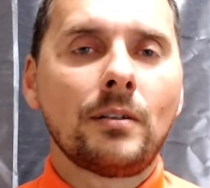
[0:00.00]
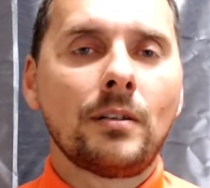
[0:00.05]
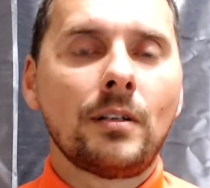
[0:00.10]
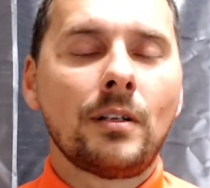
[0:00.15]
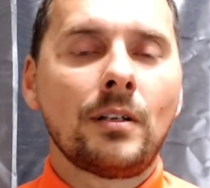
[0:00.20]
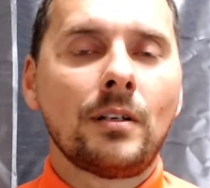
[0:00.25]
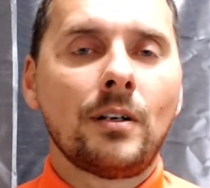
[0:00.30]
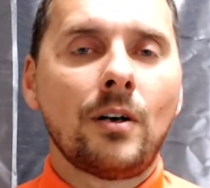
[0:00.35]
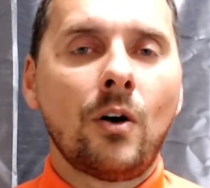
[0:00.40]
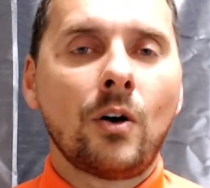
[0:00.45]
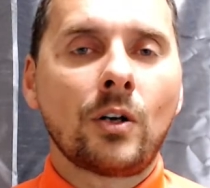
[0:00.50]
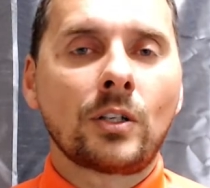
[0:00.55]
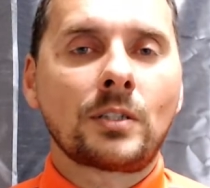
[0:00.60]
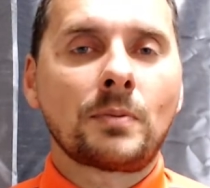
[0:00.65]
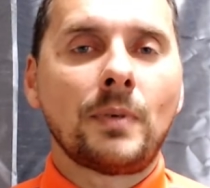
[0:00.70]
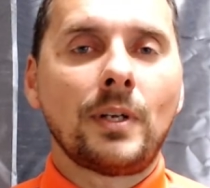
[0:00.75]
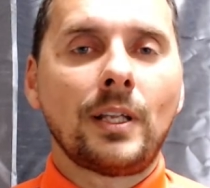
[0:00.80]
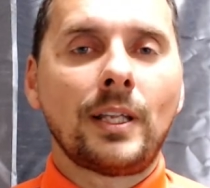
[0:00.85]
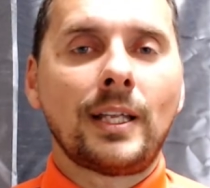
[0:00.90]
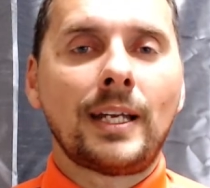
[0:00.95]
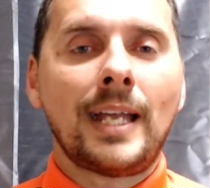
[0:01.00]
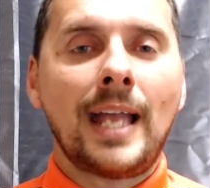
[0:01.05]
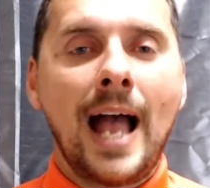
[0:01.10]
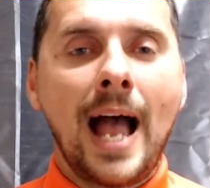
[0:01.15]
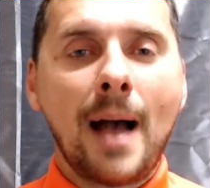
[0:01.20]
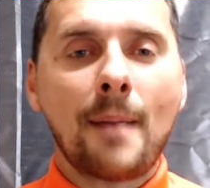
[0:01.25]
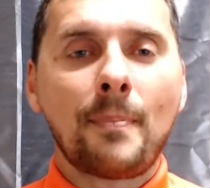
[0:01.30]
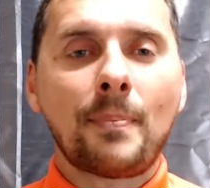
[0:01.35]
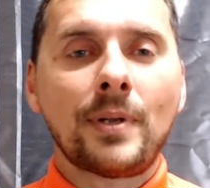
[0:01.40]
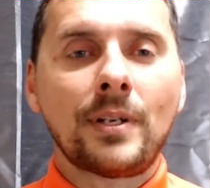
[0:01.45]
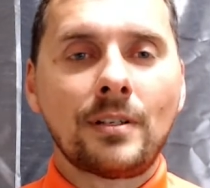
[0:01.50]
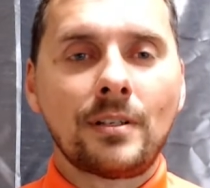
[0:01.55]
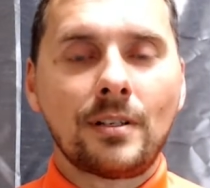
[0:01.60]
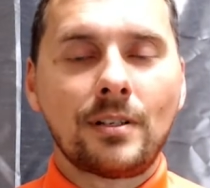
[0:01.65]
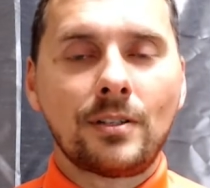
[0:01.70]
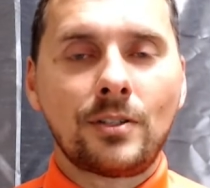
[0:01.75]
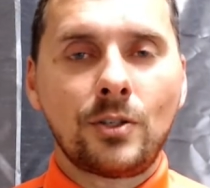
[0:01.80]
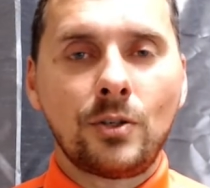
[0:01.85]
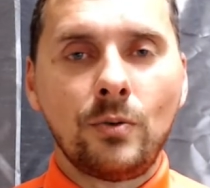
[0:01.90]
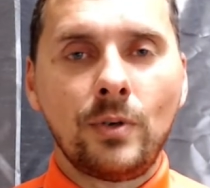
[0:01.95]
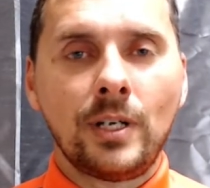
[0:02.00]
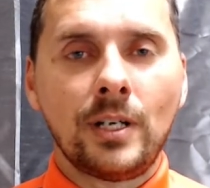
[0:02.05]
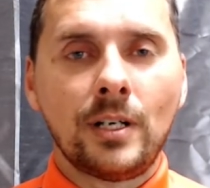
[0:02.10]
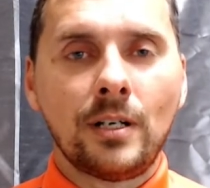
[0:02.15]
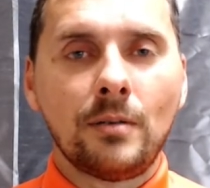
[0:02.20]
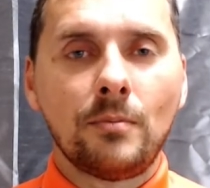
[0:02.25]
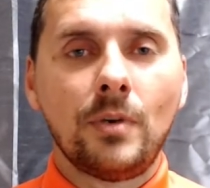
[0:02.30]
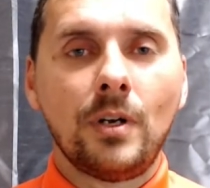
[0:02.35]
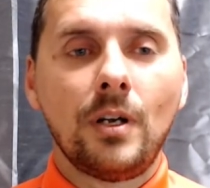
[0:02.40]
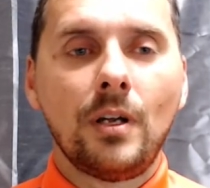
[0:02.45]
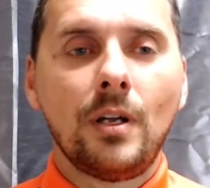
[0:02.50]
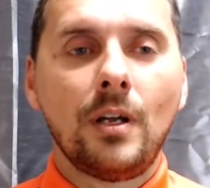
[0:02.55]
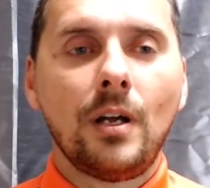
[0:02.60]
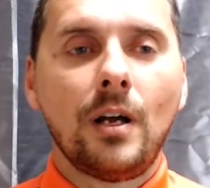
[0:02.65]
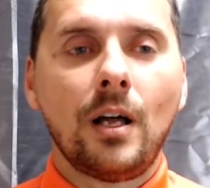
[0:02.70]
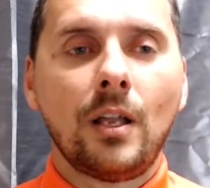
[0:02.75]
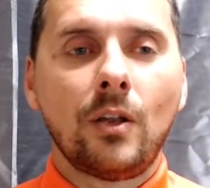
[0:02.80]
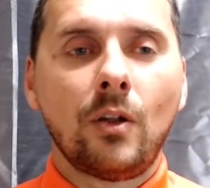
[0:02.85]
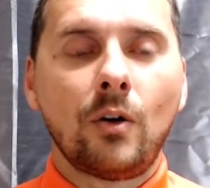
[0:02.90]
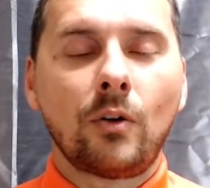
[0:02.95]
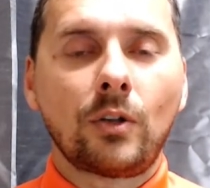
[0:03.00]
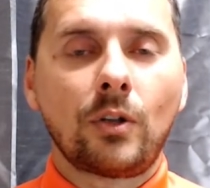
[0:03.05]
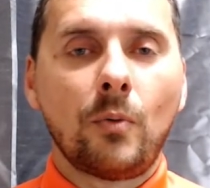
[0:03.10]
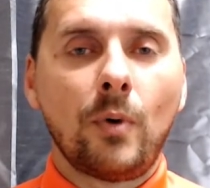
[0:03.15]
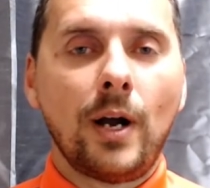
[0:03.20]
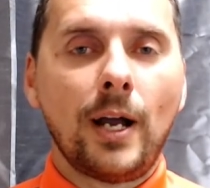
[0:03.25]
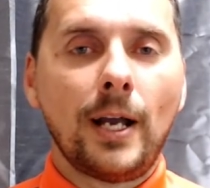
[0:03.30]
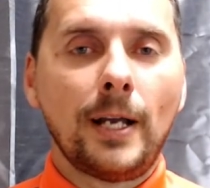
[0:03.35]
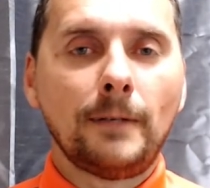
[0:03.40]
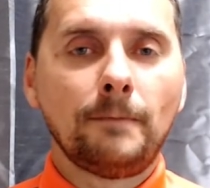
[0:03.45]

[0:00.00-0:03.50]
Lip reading: ultimately happened to him along the way.